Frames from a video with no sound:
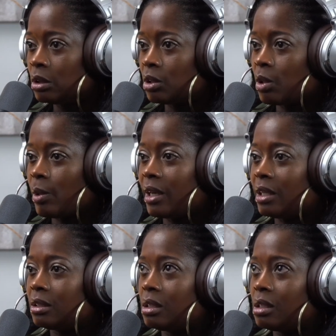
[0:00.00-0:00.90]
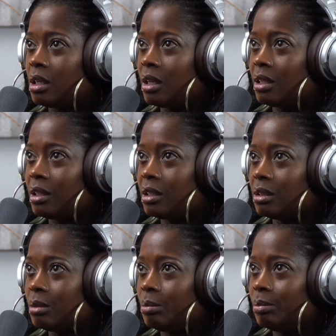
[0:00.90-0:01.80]
So I got to sing at
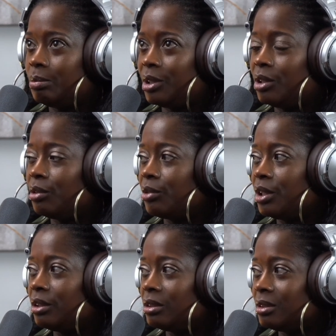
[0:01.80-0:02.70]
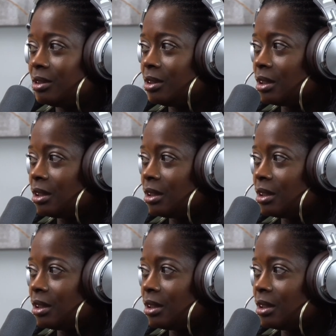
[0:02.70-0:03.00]
like the big arenas